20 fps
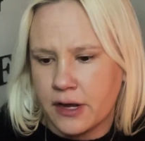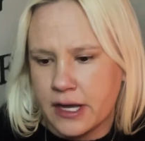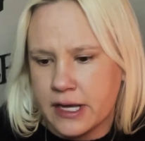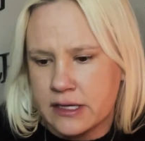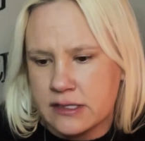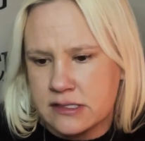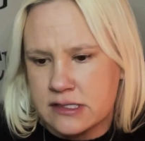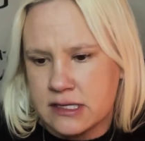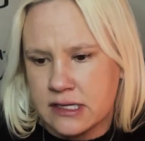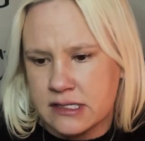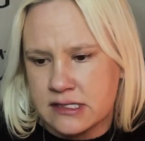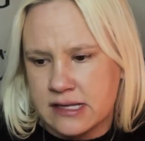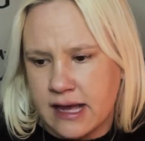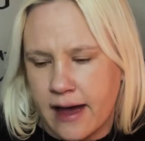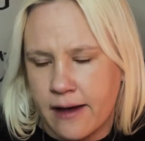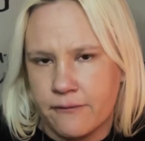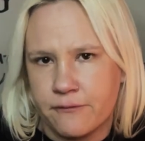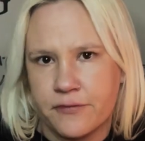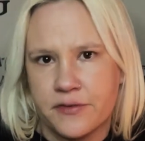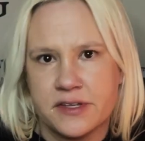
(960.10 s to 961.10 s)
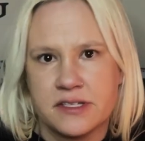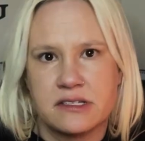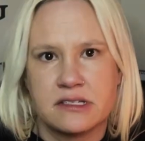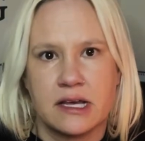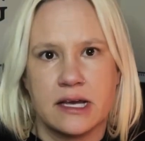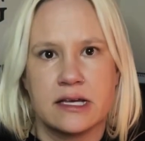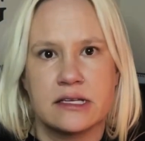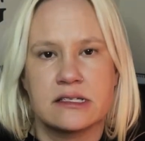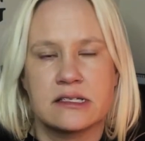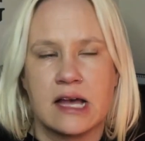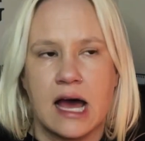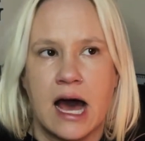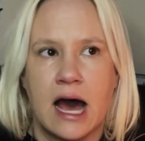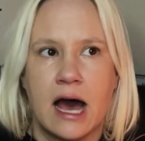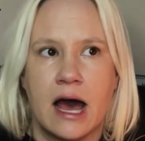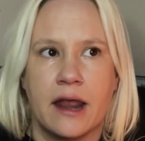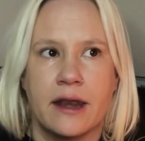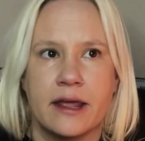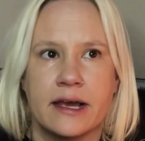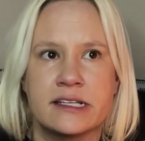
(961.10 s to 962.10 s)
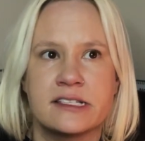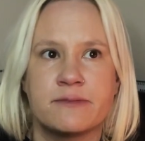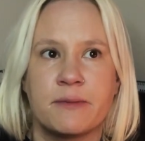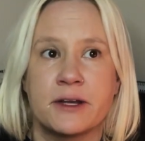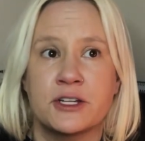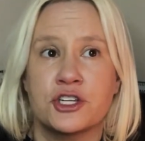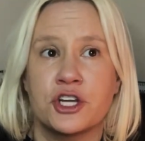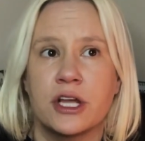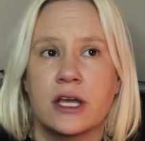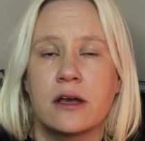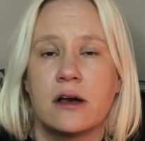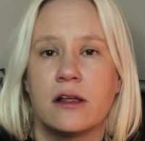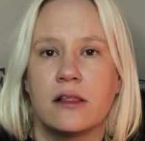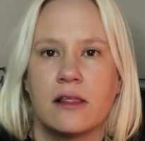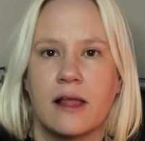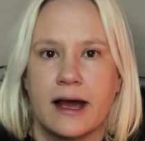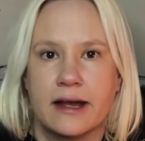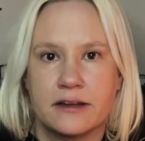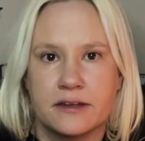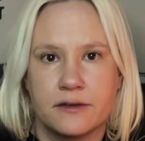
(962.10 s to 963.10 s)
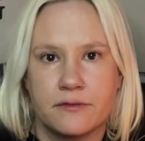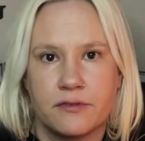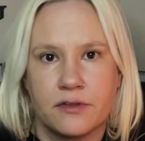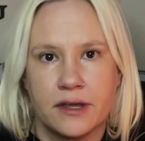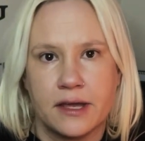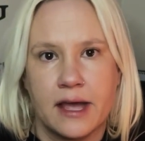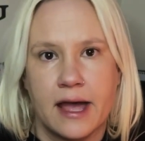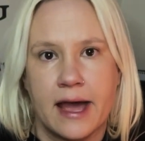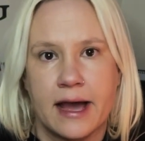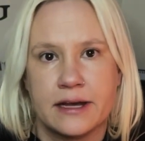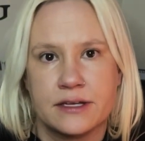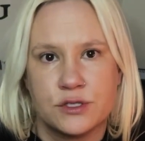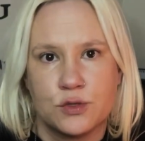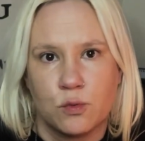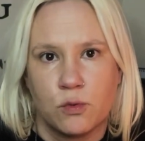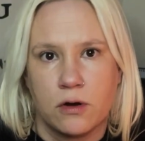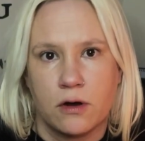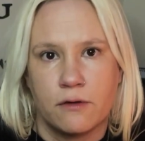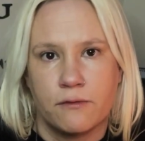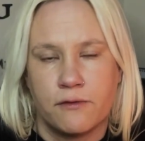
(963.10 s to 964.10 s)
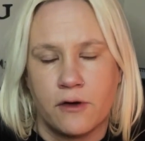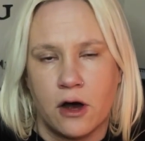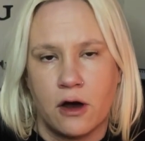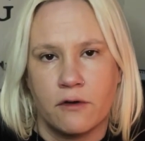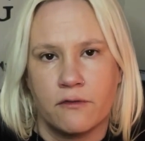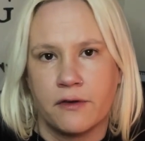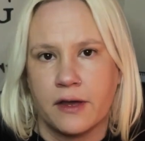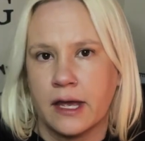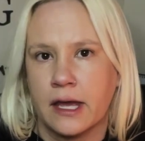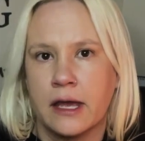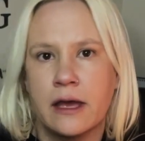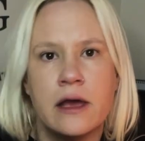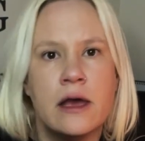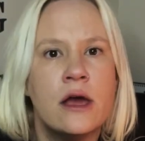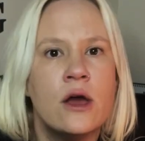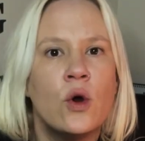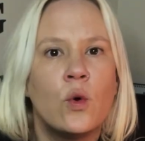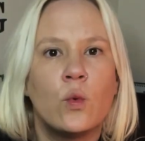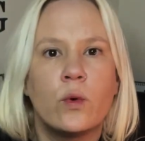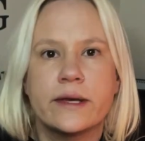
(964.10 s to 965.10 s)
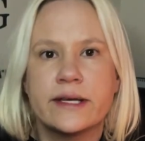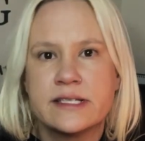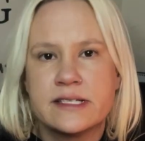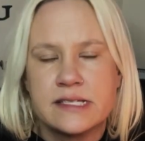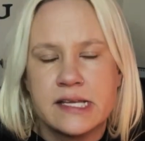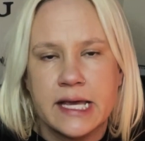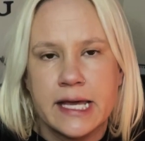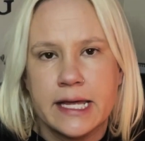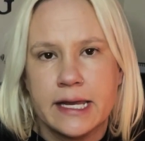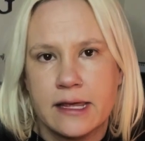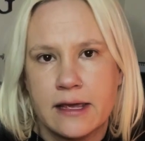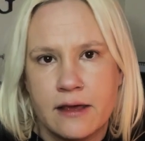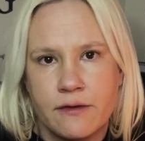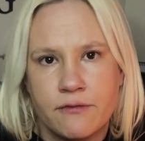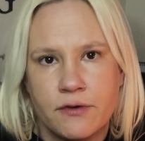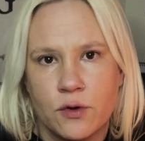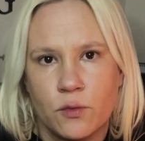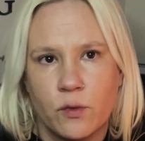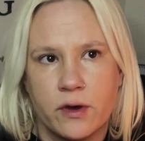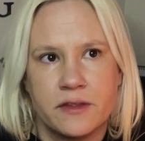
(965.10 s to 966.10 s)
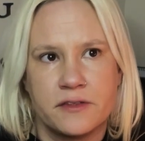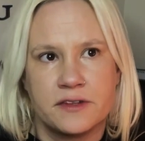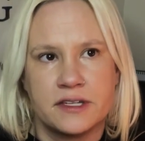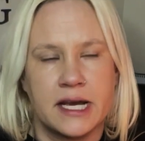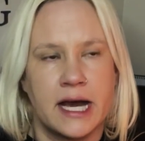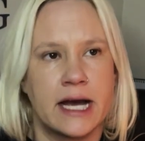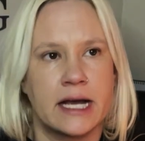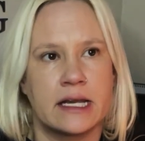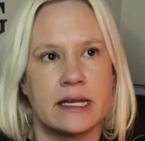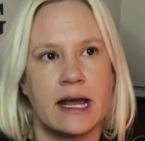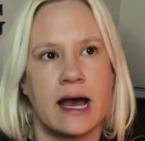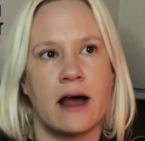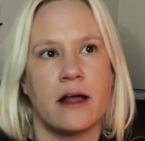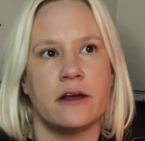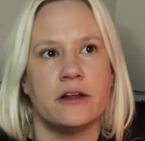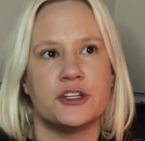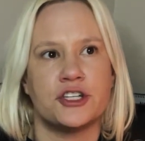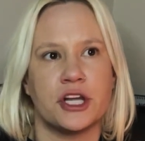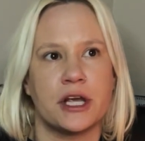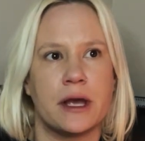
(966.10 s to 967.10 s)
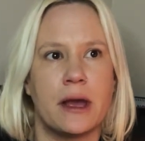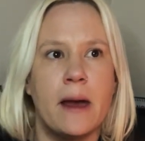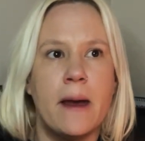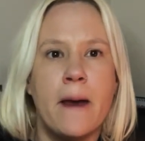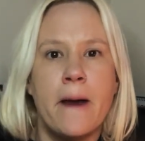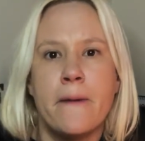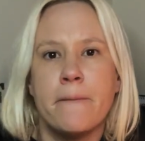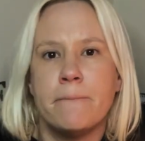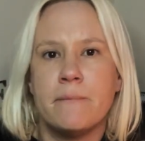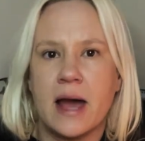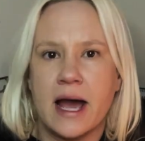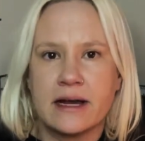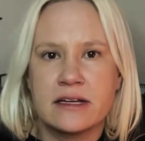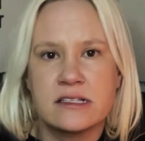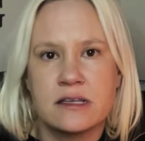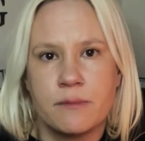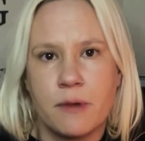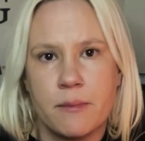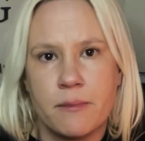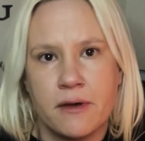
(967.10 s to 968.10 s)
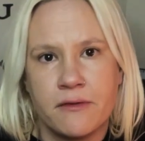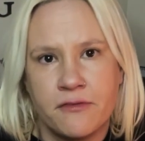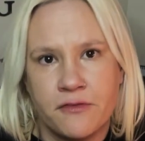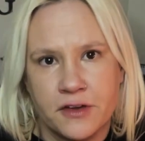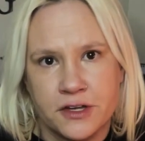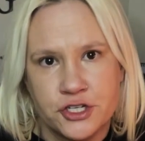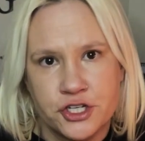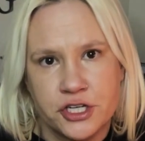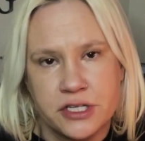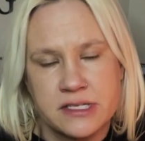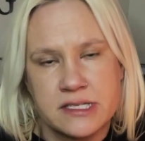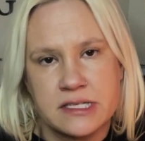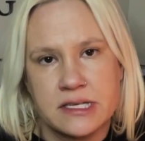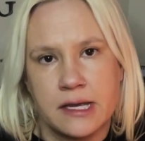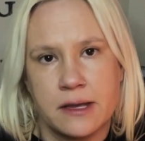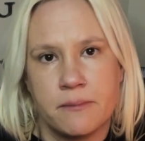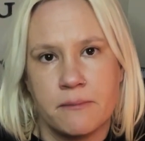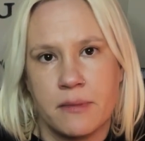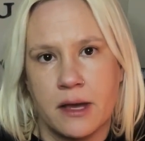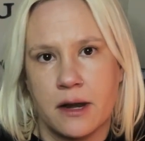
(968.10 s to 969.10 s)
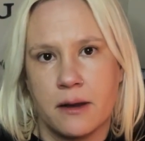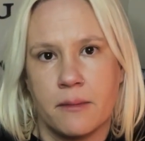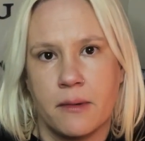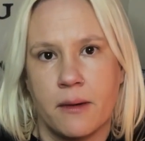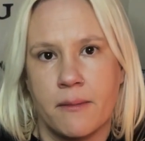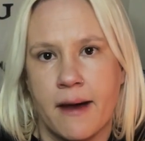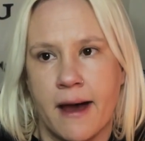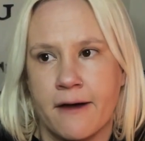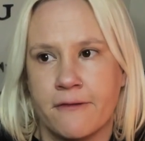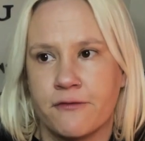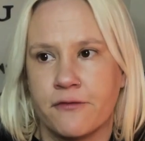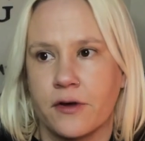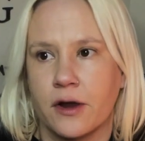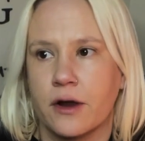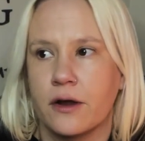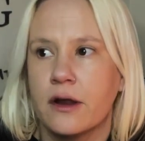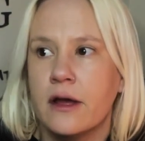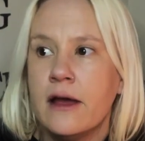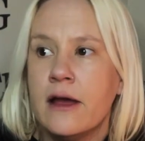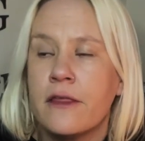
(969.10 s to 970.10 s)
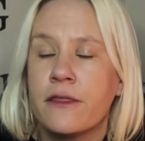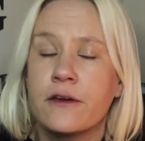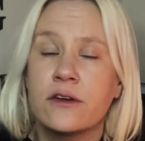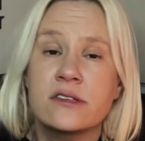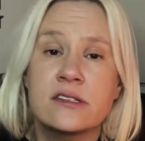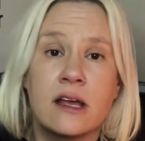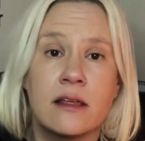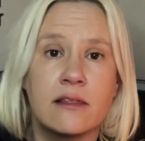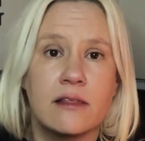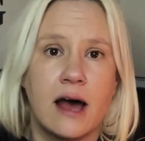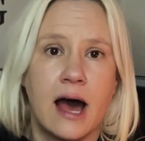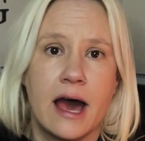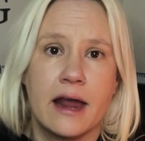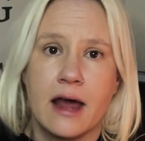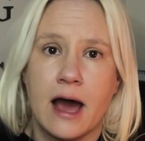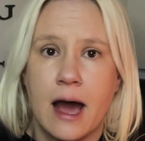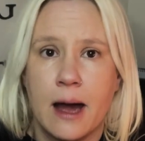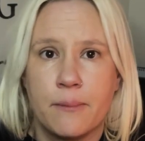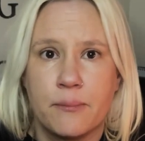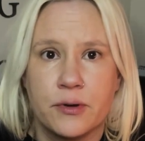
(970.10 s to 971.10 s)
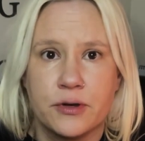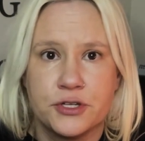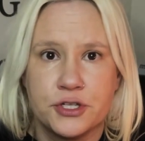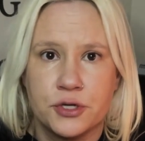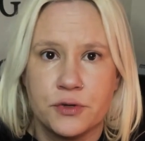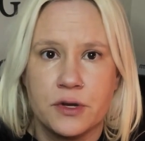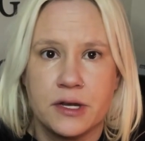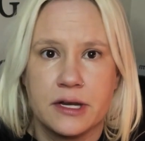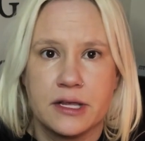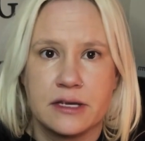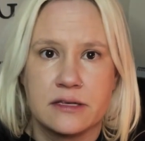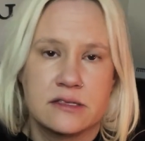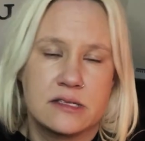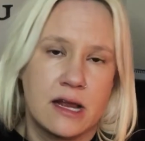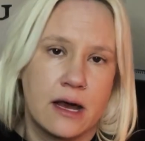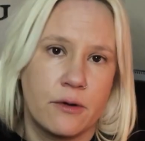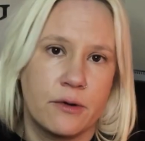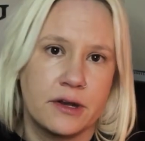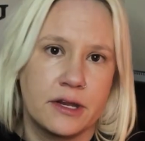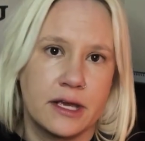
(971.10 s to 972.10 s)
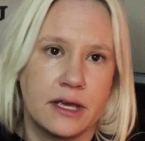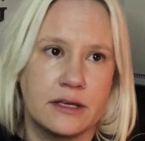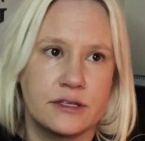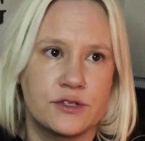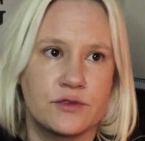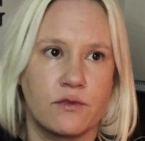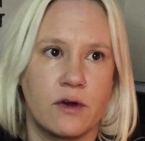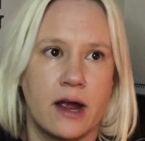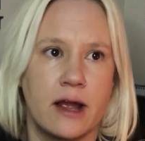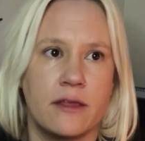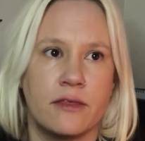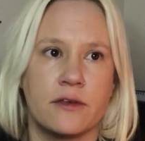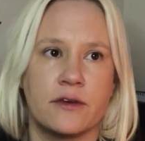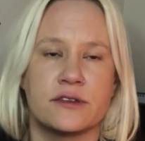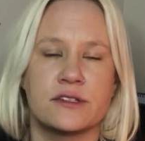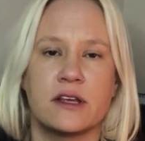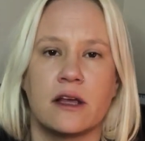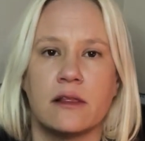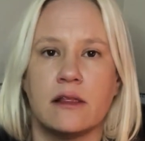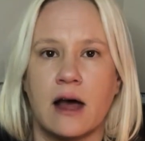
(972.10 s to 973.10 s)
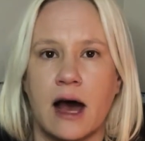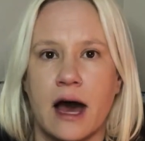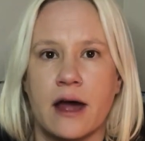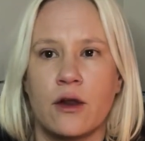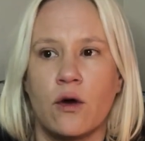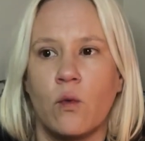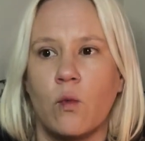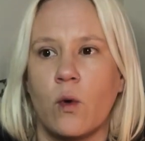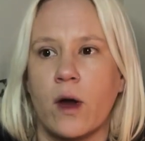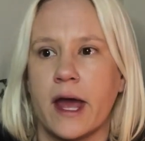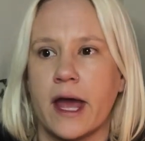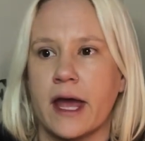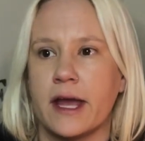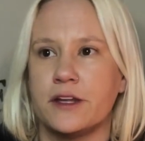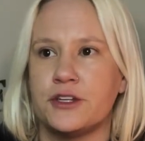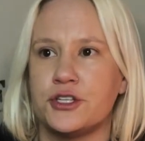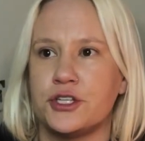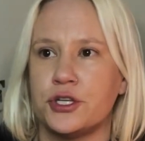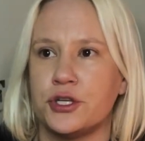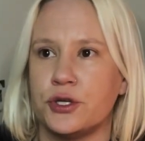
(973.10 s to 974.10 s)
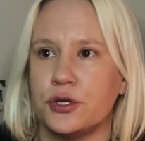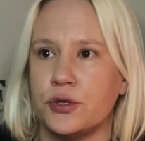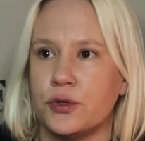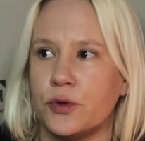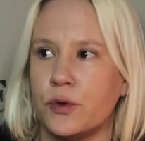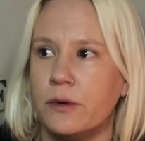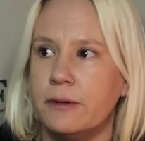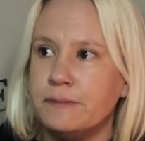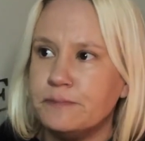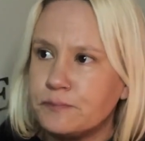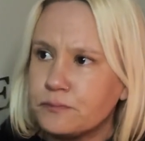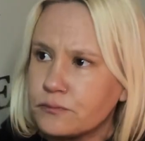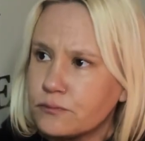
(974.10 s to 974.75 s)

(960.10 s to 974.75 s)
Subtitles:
is this emphasis on, especially collectively as we're evolving, we see it even with technology. Maximum efficiency, minimum effort. There's a lot of opportunities nowadays, right? There's a lot of way to